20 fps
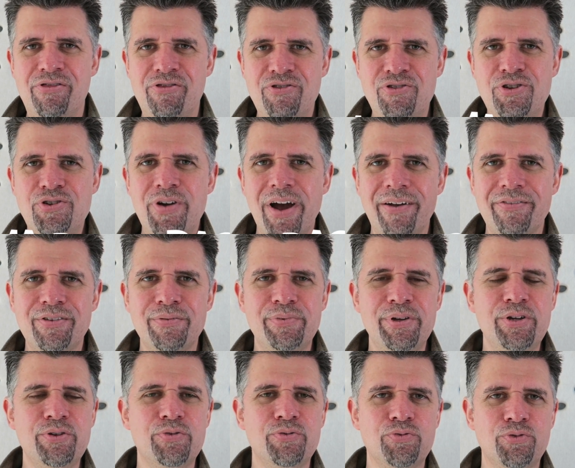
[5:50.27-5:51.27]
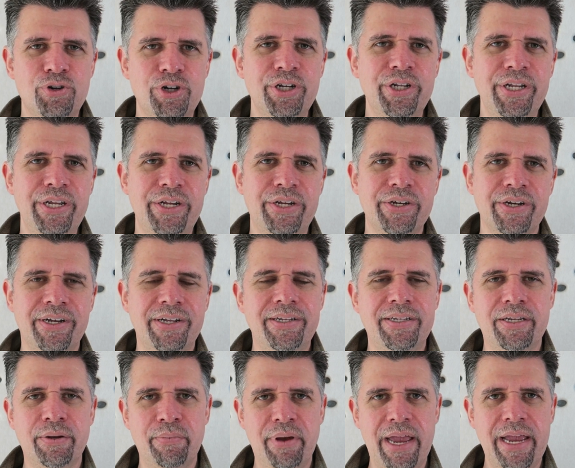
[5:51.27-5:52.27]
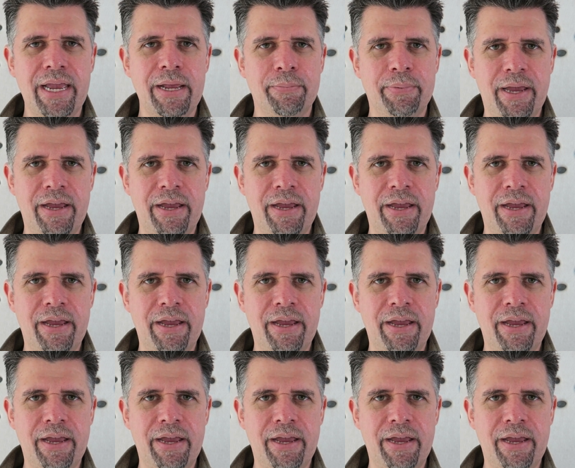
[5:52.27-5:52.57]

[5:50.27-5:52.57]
you have to be really good to make it